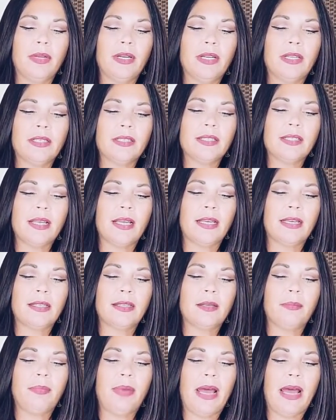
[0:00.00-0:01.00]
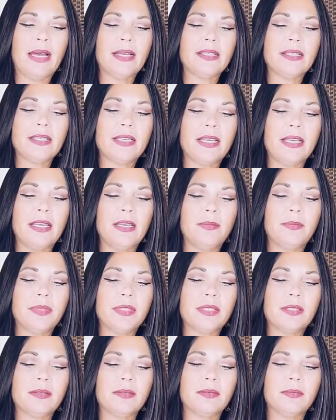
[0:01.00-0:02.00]
it's like the past
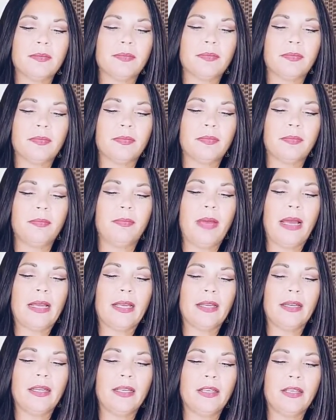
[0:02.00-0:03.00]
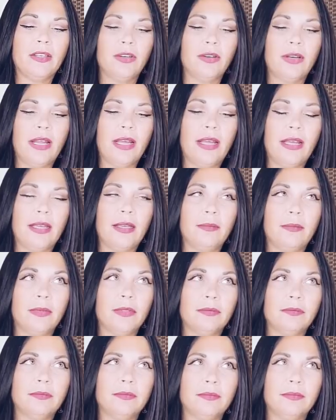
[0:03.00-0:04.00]
keeps beckoning your name.